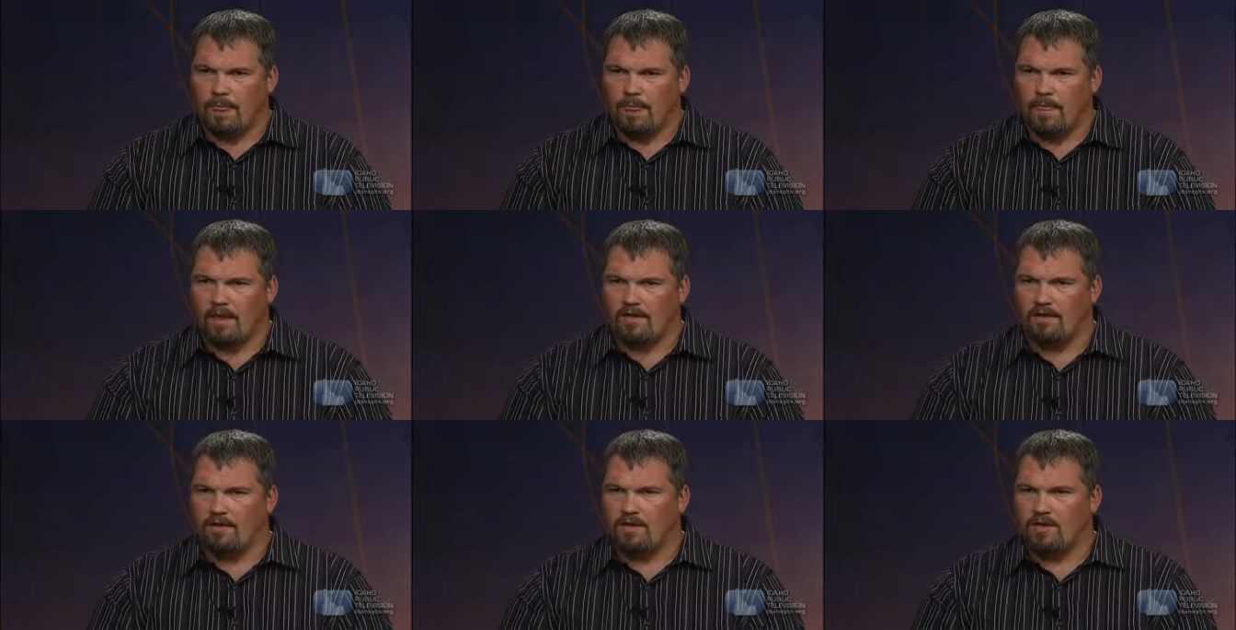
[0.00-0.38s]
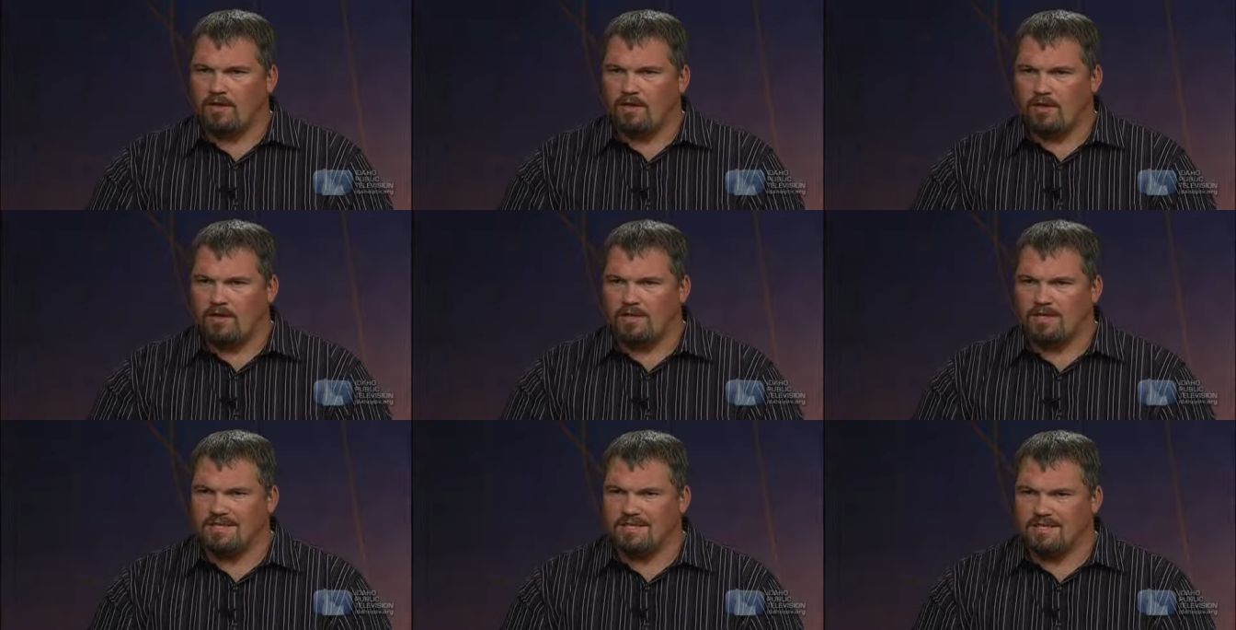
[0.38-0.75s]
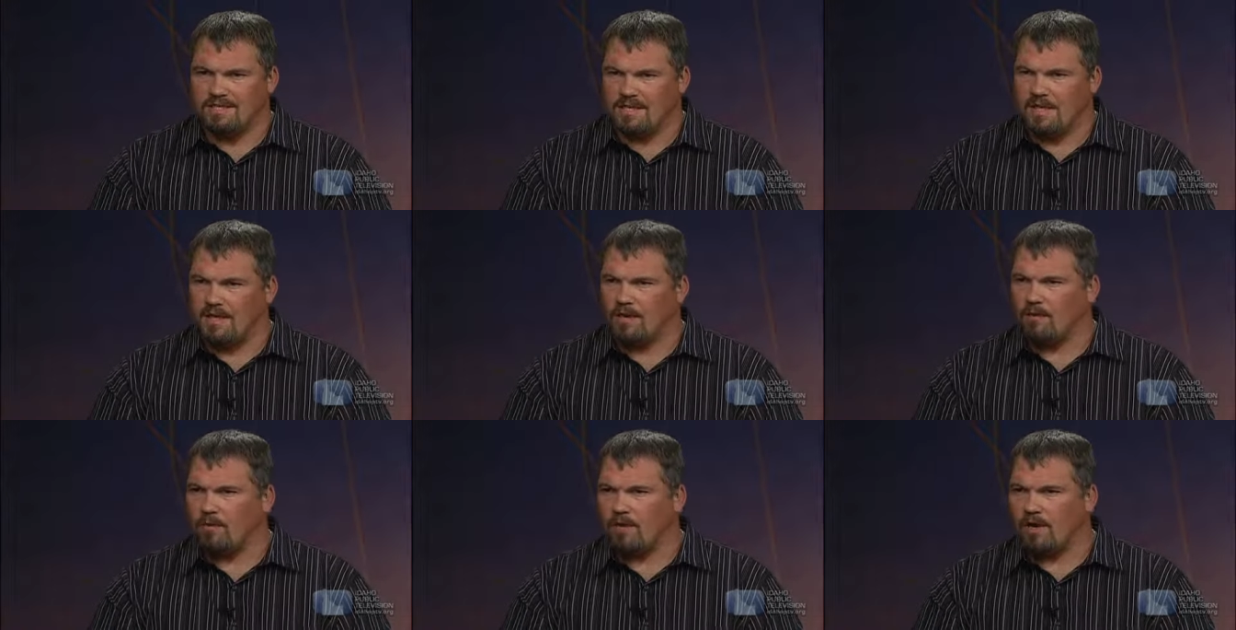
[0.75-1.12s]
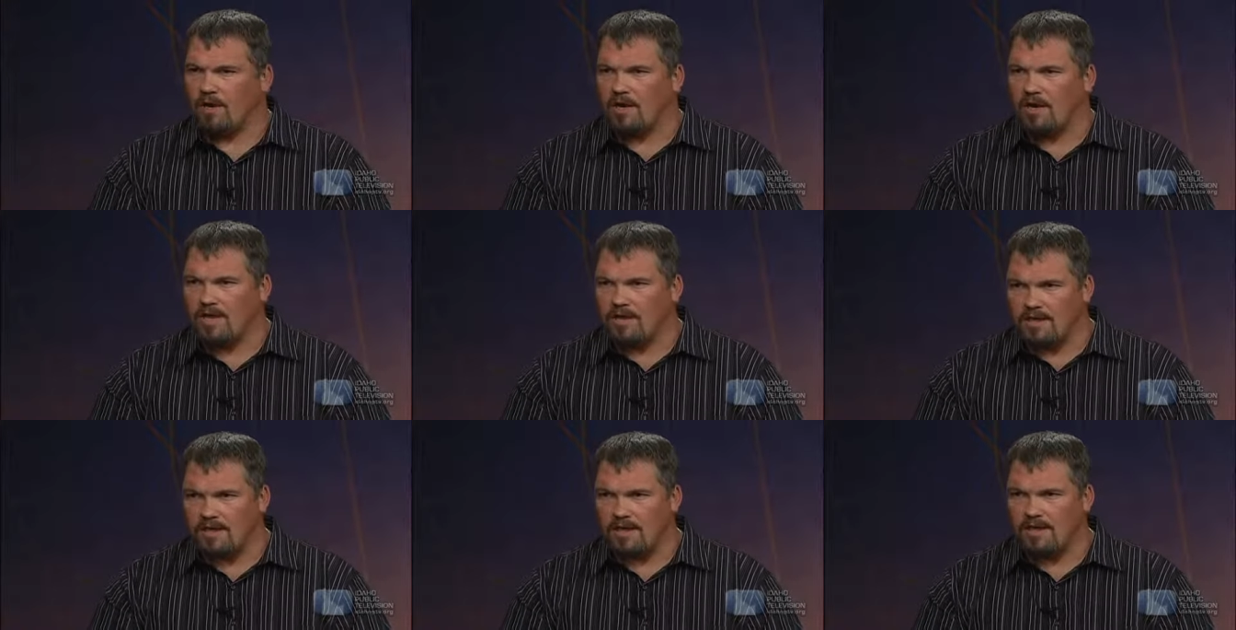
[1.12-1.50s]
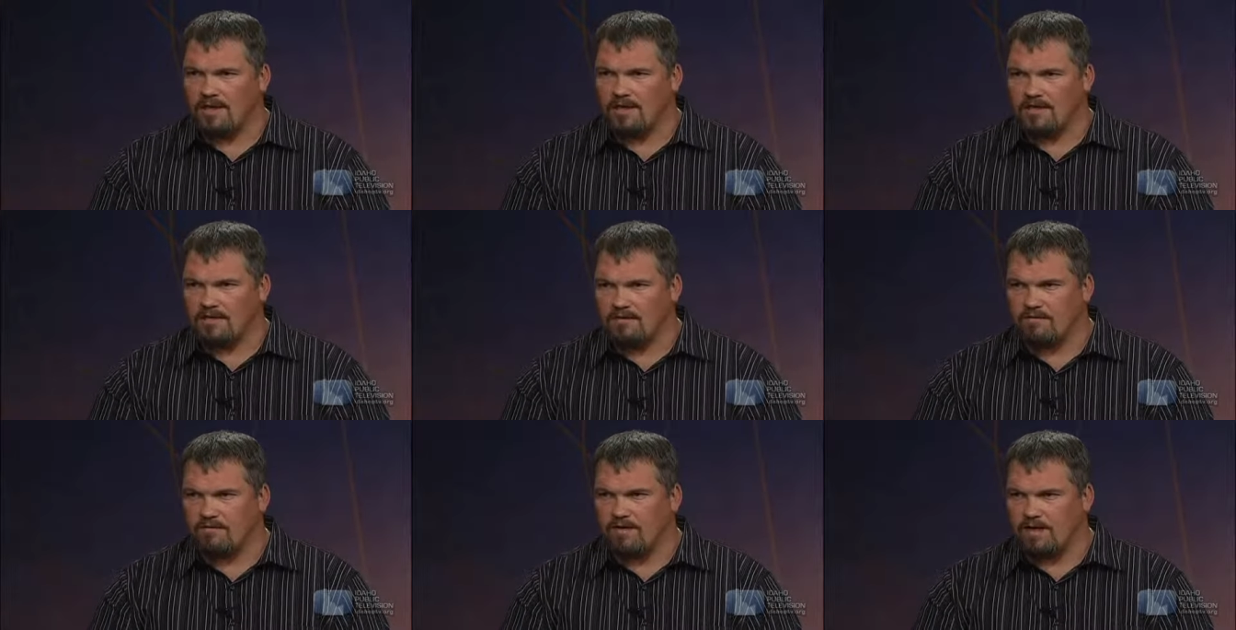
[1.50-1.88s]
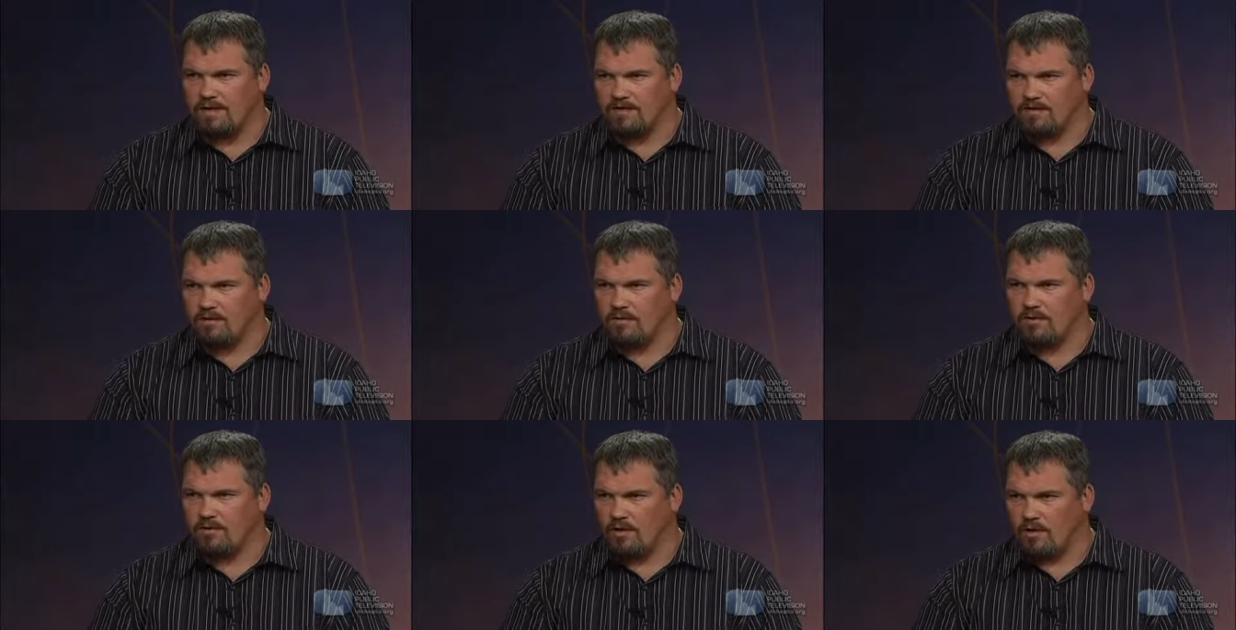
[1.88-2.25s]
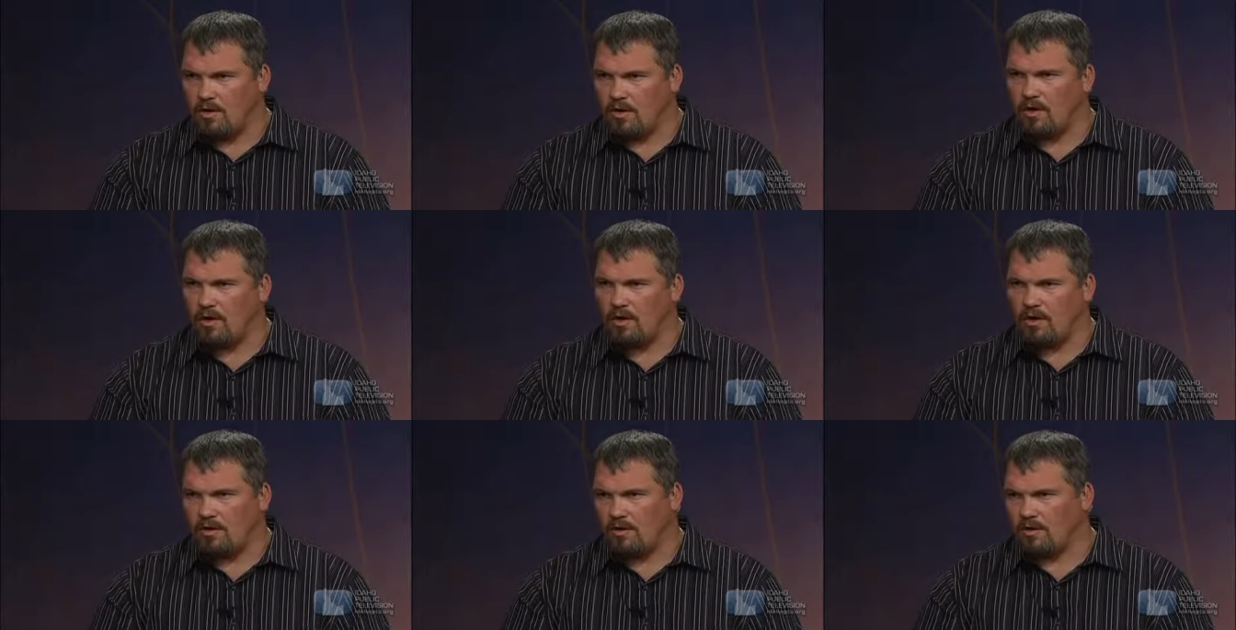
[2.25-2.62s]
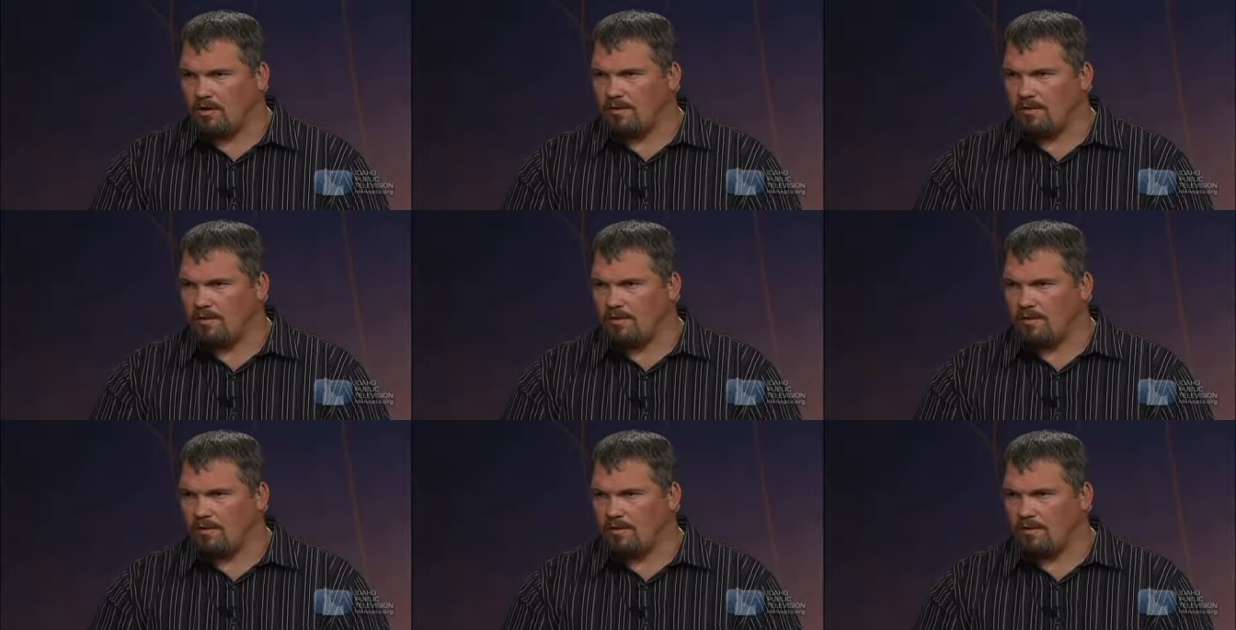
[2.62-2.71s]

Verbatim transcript: I think you need to stay around athletics if that's who you are.